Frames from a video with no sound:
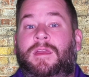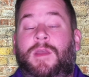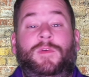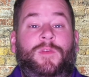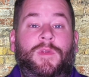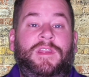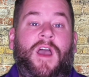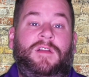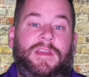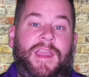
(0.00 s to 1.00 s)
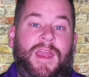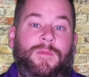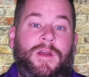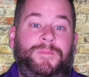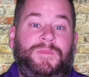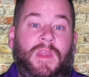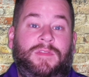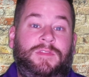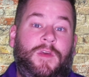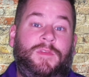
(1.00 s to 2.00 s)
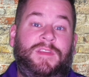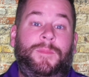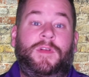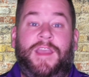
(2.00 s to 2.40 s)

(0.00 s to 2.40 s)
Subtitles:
It was a really ugly camera. The simple